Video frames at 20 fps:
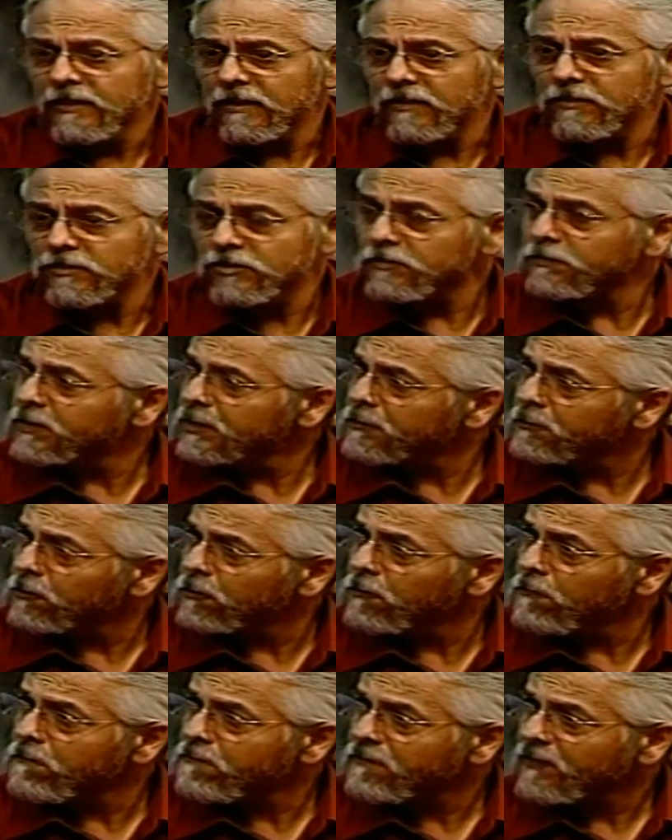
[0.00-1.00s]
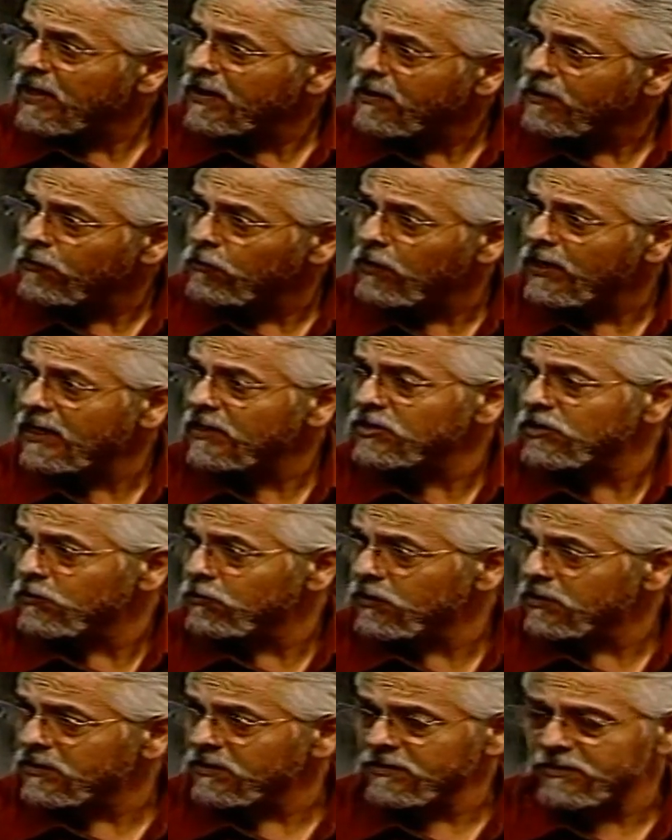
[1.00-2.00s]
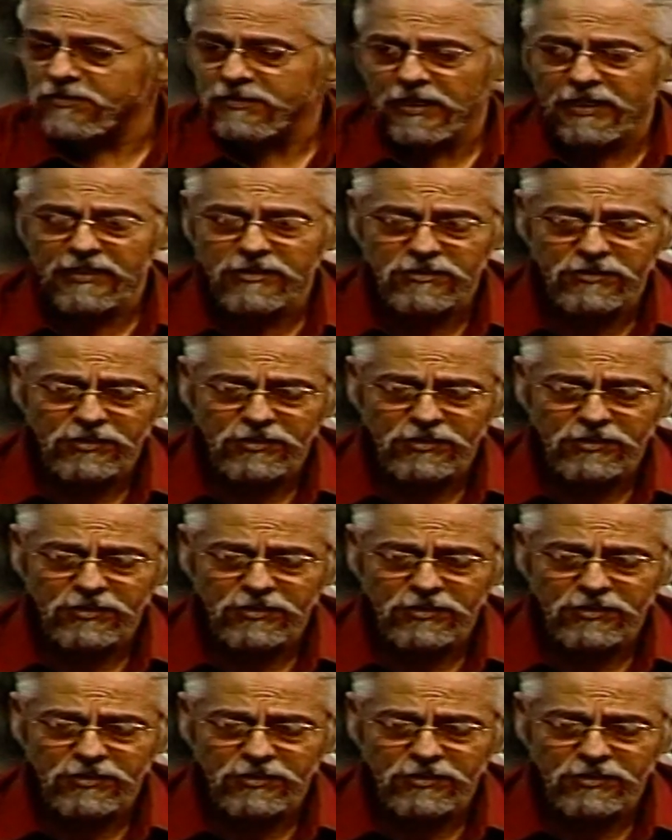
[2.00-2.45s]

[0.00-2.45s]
some people. We actually went to the sites,